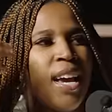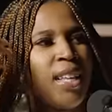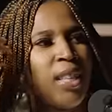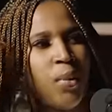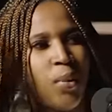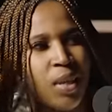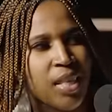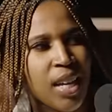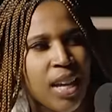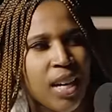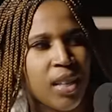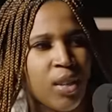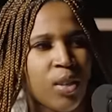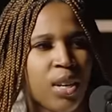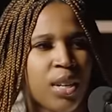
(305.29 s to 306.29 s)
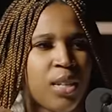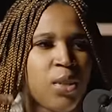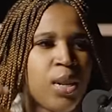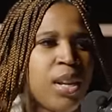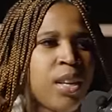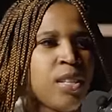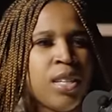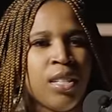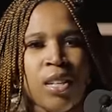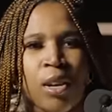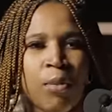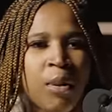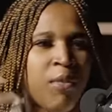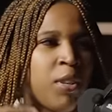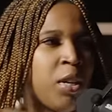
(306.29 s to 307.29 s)
and they were excited to learn how to trade because they saw
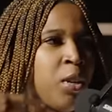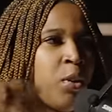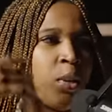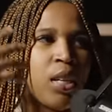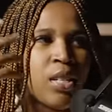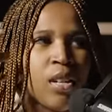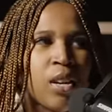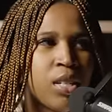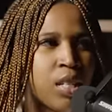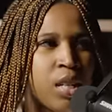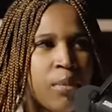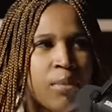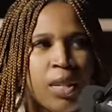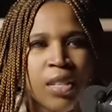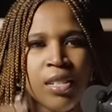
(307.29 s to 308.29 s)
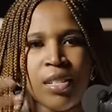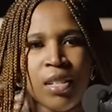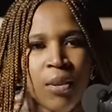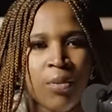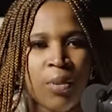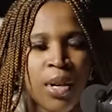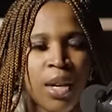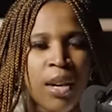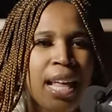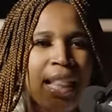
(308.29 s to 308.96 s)
my video or they saw something somewhere.